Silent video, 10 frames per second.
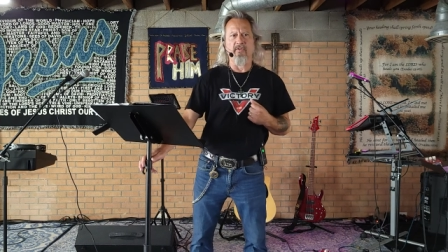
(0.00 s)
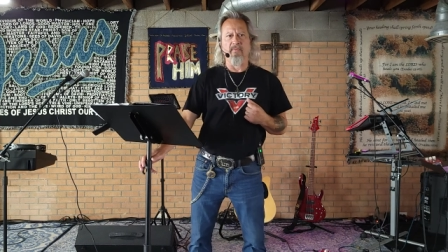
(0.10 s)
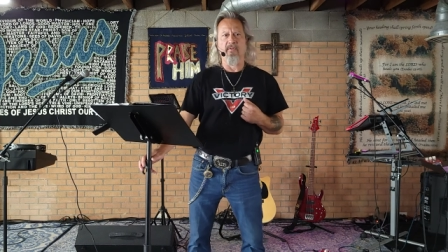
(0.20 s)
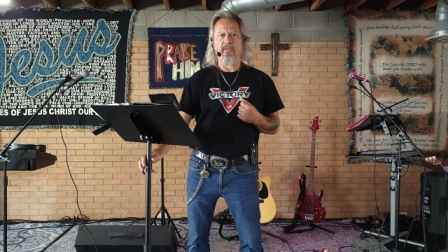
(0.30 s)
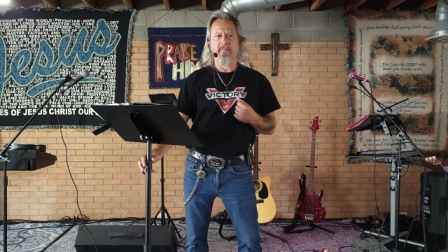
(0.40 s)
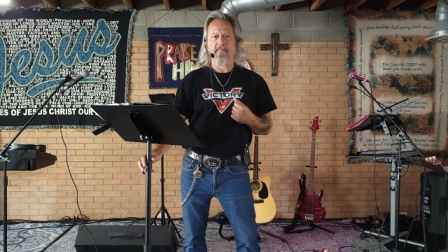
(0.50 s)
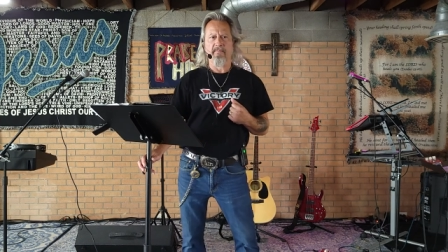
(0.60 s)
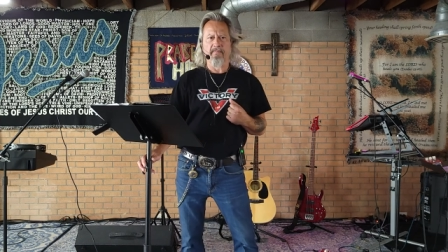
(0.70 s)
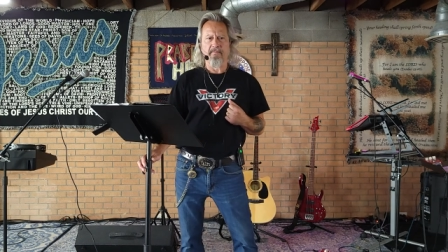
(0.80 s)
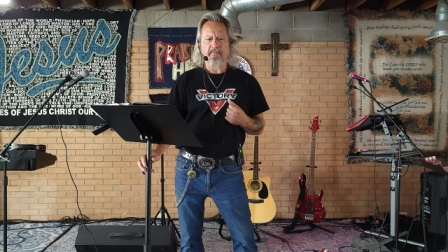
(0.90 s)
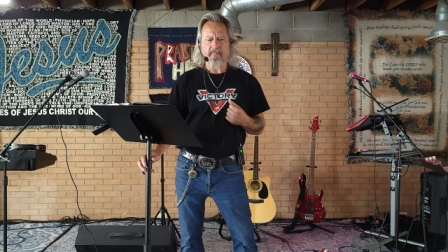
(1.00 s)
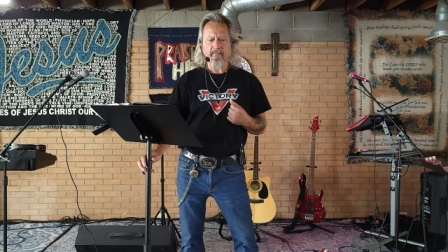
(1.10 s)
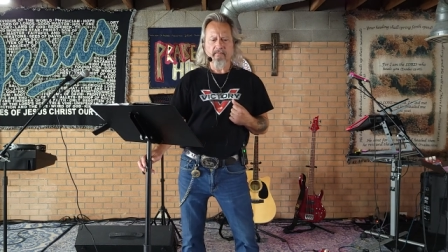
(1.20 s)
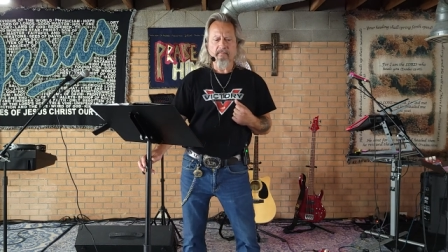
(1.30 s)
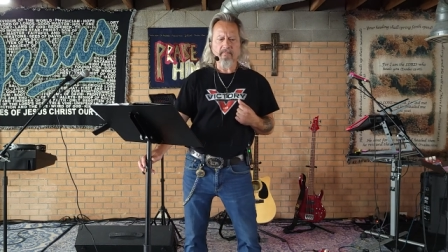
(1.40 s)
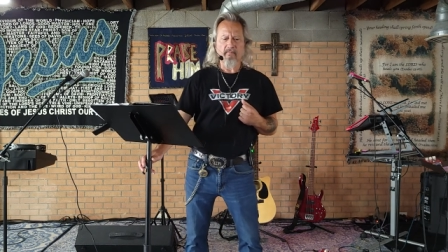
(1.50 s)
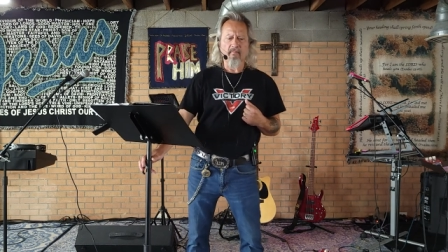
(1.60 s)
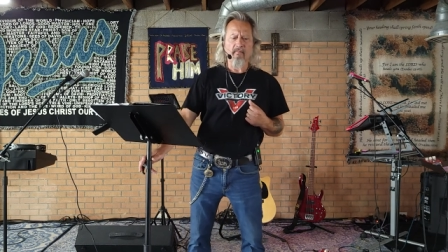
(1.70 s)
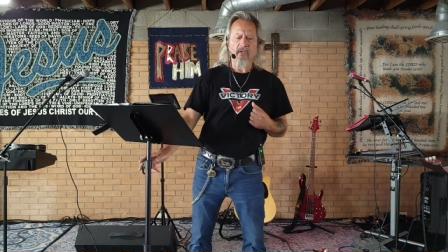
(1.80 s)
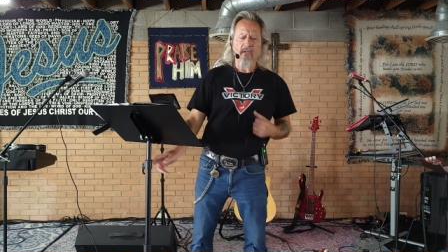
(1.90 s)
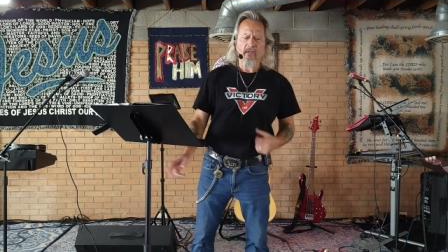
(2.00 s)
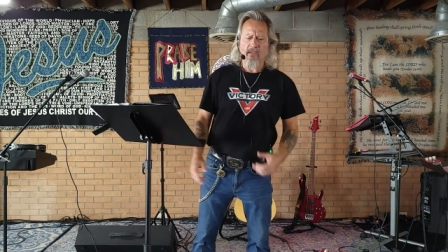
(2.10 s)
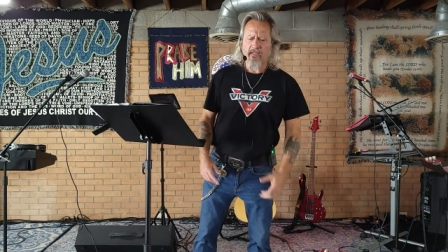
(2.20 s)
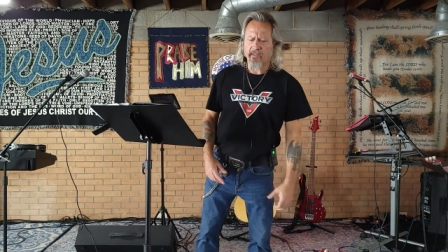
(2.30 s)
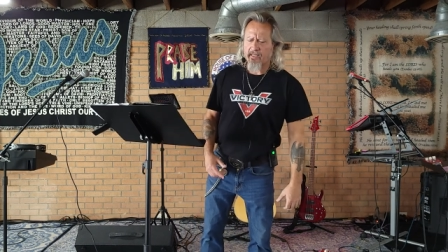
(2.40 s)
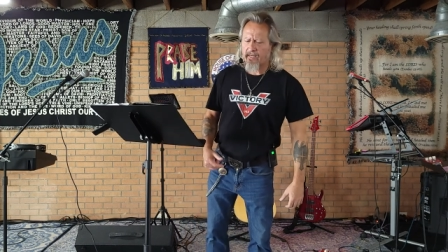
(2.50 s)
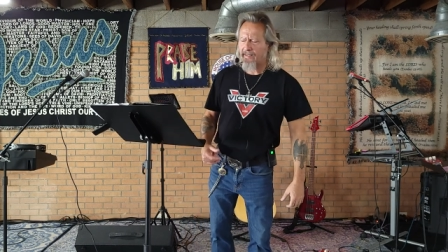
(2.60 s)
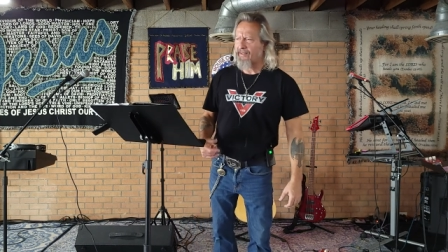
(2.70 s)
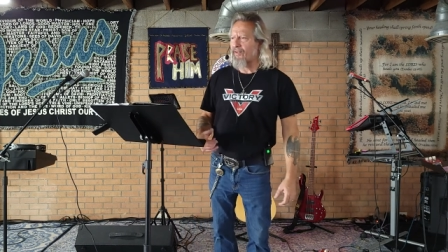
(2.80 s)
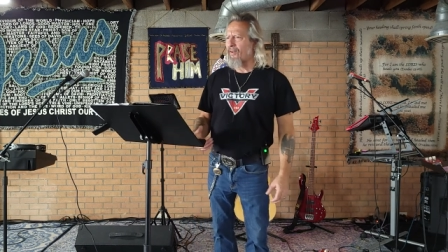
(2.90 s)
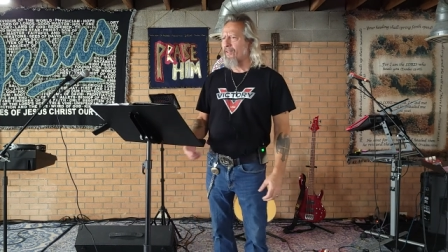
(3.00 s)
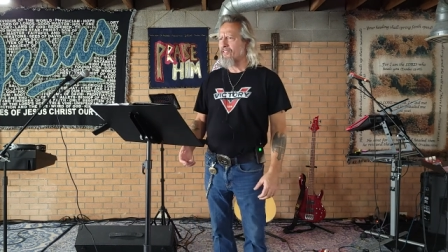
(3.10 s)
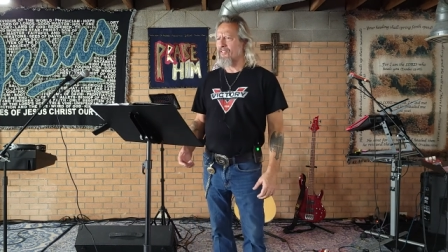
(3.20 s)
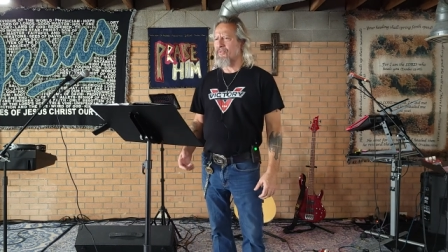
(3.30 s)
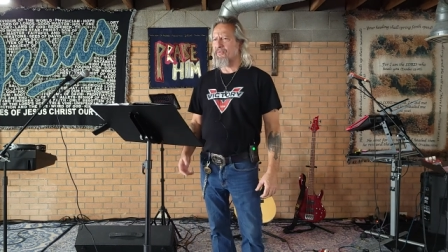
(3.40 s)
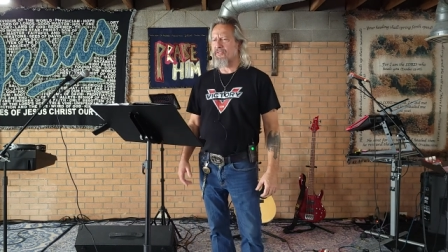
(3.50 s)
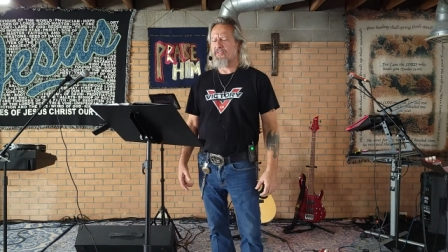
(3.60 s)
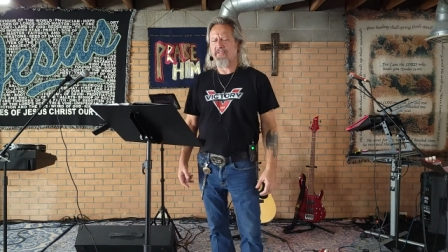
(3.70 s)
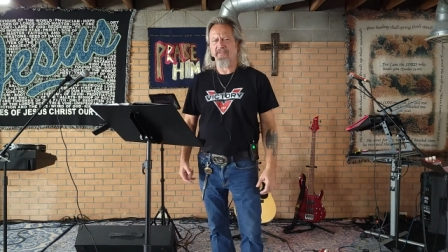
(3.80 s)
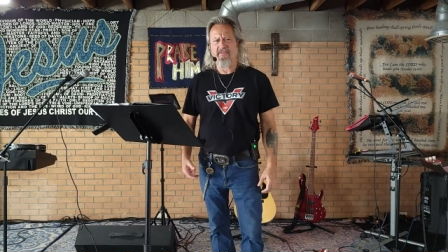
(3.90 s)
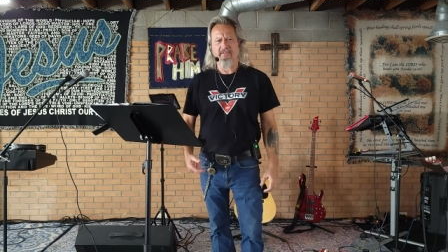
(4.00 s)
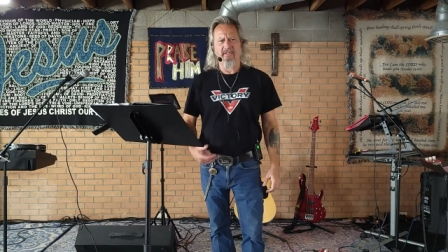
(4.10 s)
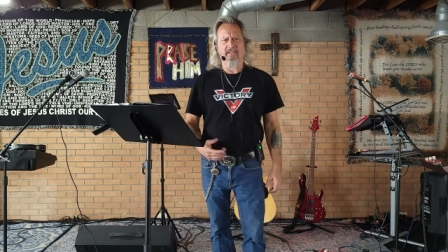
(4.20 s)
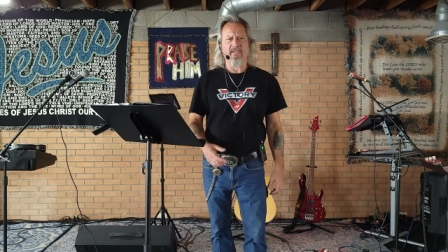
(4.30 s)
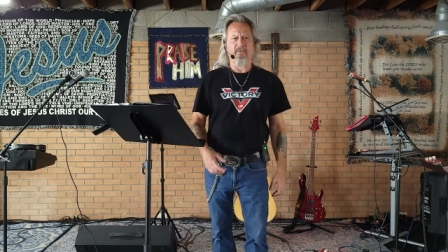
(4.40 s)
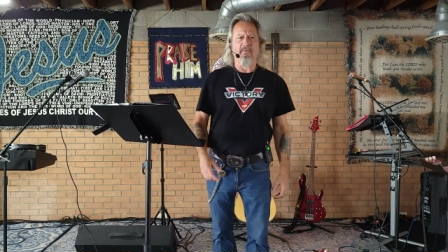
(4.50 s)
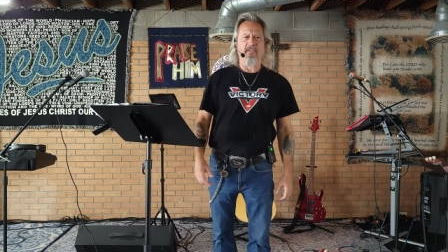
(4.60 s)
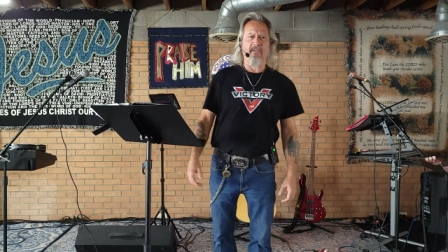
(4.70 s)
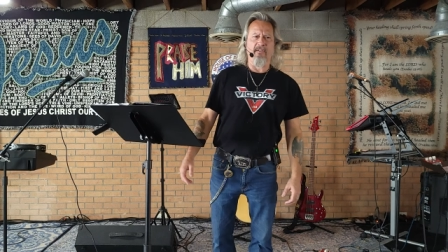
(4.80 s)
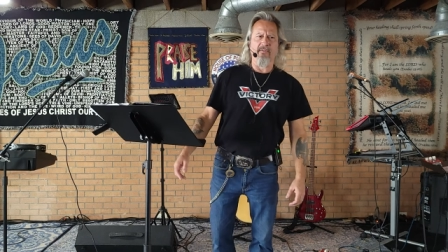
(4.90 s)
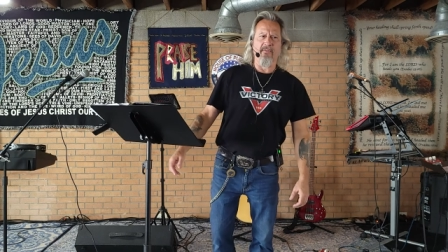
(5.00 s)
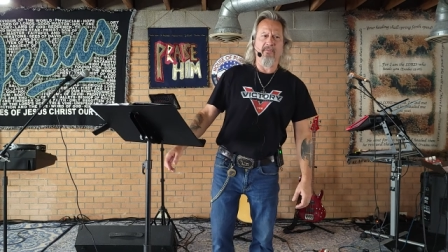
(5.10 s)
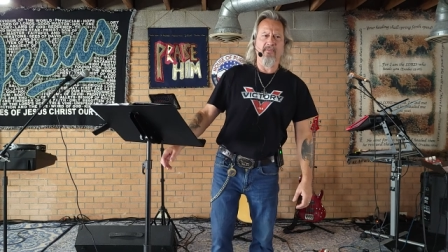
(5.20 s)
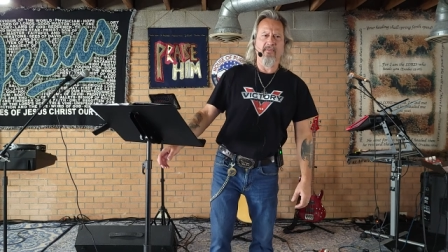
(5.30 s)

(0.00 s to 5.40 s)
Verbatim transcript: don't we? Amen. And they had lawsuits against one another.